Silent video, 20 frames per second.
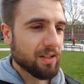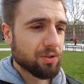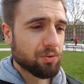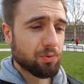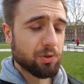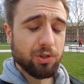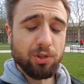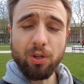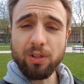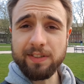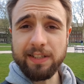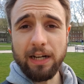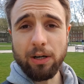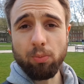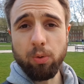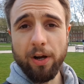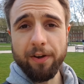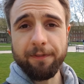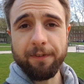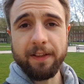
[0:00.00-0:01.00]
the results are
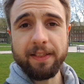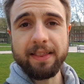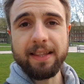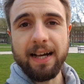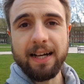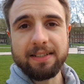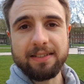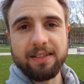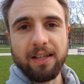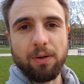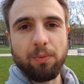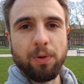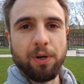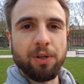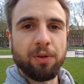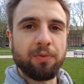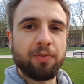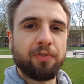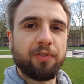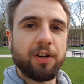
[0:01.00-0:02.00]
quite fantastic
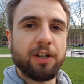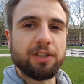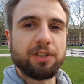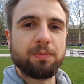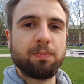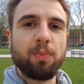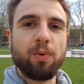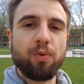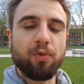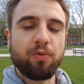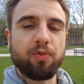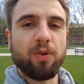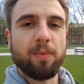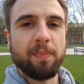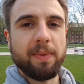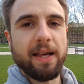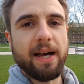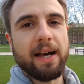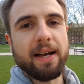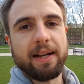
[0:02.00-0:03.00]
when you first move
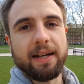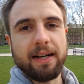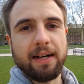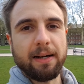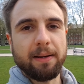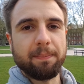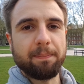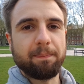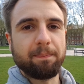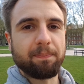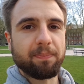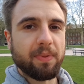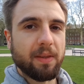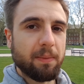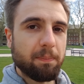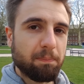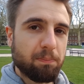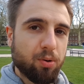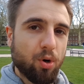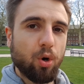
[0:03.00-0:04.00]
from that uh,
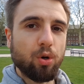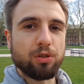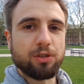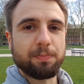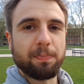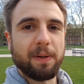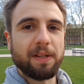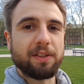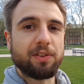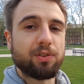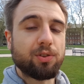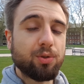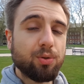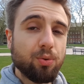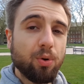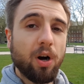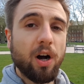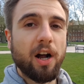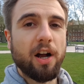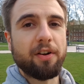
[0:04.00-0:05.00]
bro split
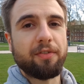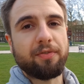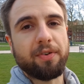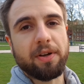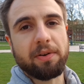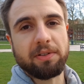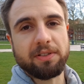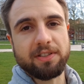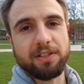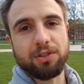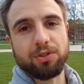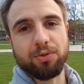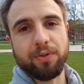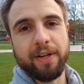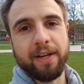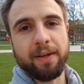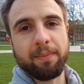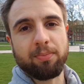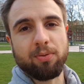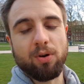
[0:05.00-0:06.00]
to a higher frequency
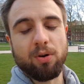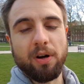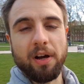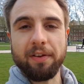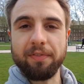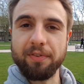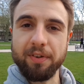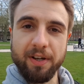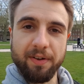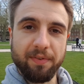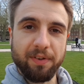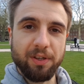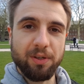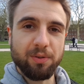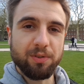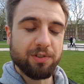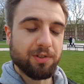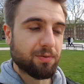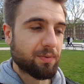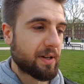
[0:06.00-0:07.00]
training program if you're never
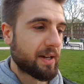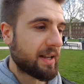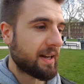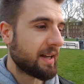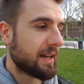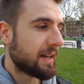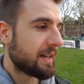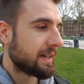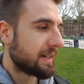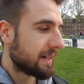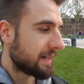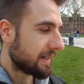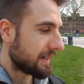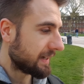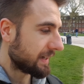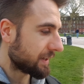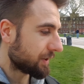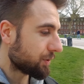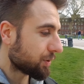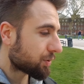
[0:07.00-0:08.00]
used to it.
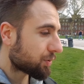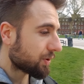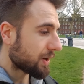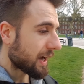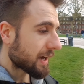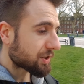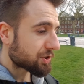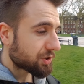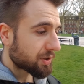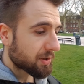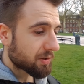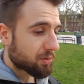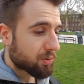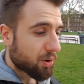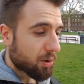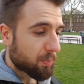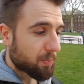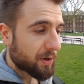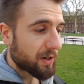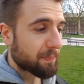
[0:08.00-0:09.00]
Uh, you could actually
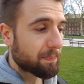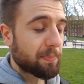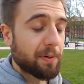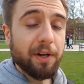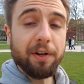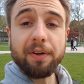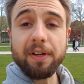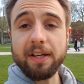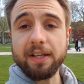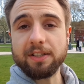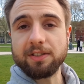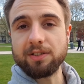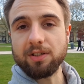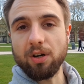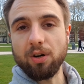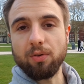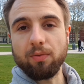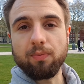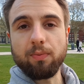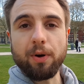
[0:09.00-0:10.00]
incorporate periods
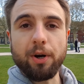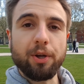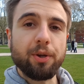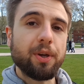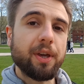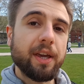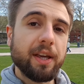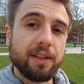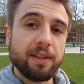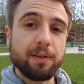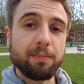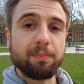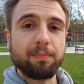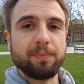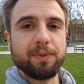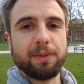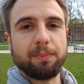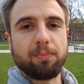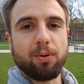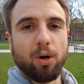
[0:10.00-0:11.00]
of where you hit the,
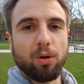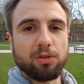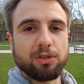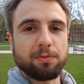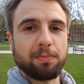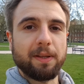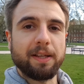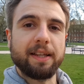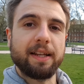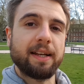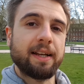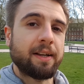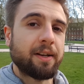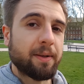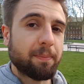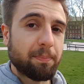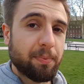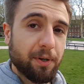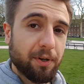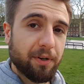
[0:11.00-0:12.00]
the bro split and
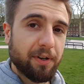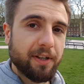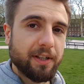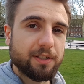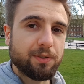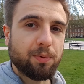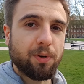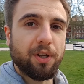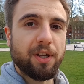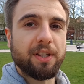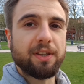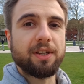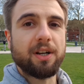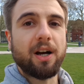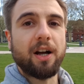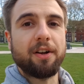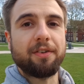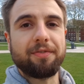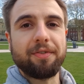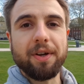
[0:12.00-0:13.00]
any periods where you hit the
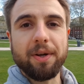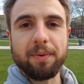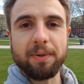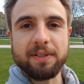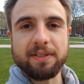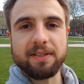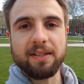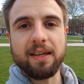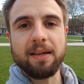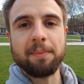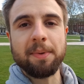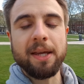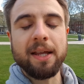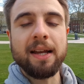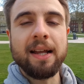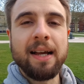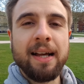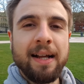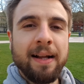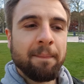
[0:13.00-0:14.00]
higher frequency. I
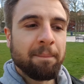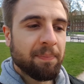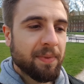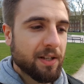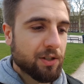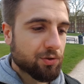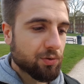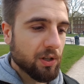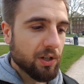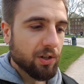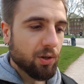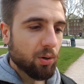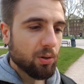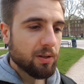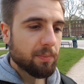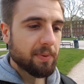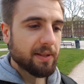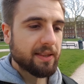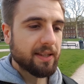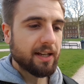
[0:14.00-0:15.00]
mean, there's really no
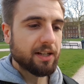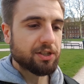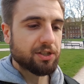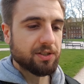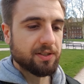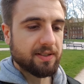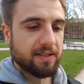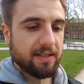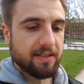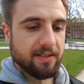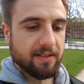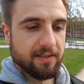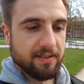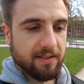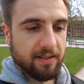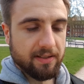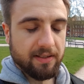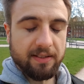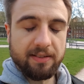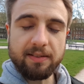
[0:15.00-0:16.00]
limitations. This
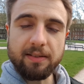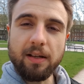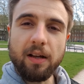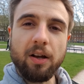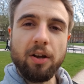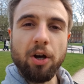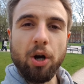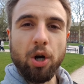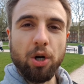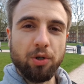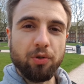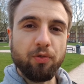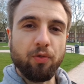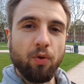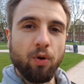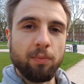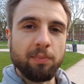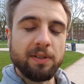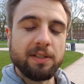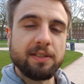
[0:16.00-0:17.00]
is, a, this is an art
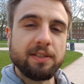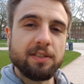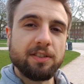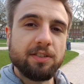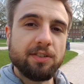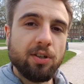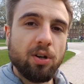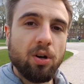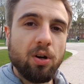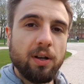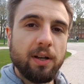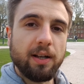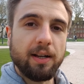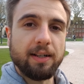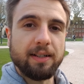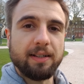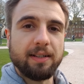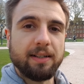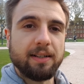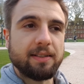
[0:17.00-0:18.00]
form. This is not
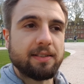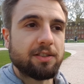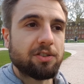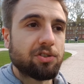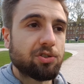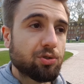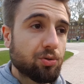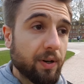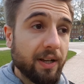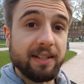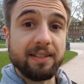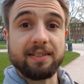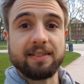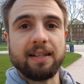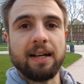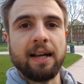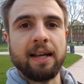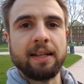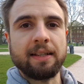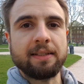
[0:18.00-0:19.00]
a strict
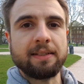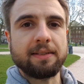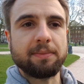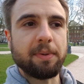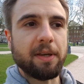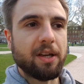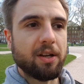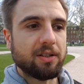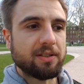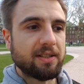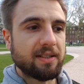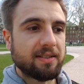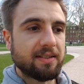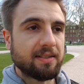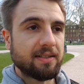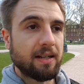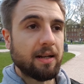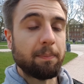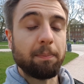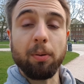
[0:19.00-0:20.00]
science because this
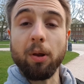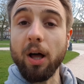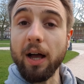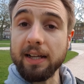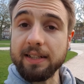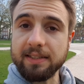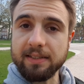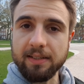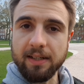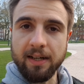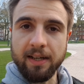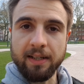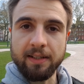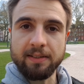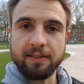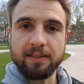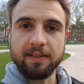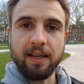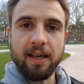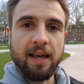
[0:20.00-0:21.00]
is an applied
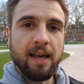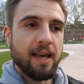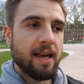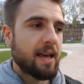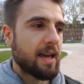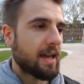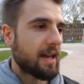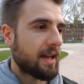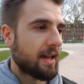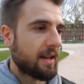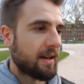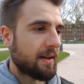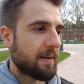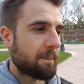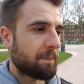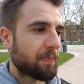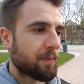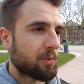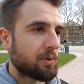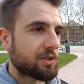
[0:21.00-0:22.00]
science. And
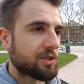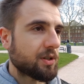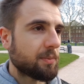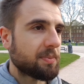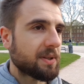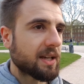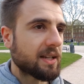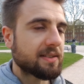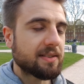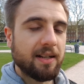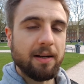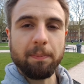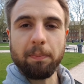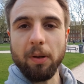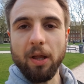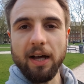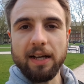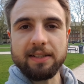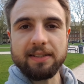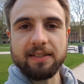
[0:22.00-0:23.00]
when something is an
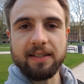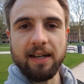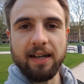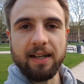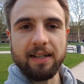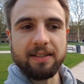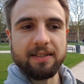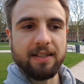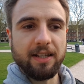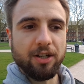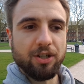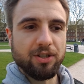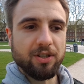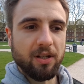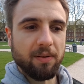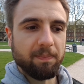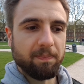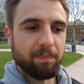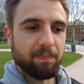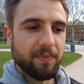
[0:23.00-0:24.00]
applied science, there's
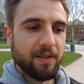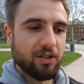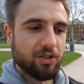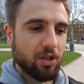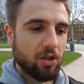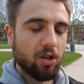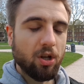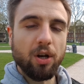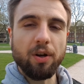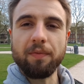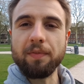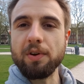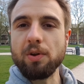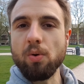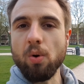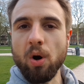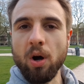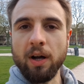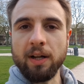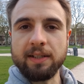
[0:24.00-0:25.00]
a, there's a lot of
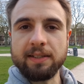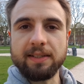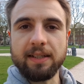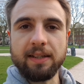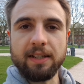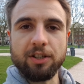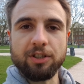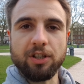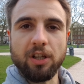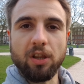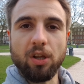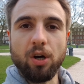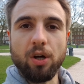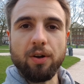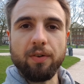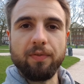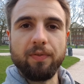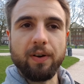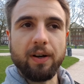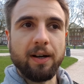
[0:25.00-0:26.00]
nuance and there's a lot
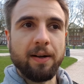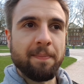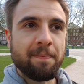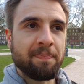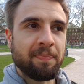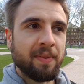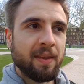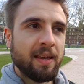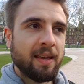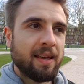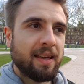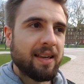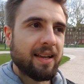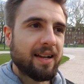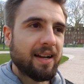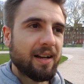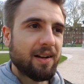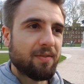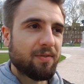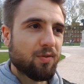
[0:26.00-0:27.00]
of uh,
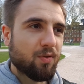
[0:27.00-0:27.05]
kind of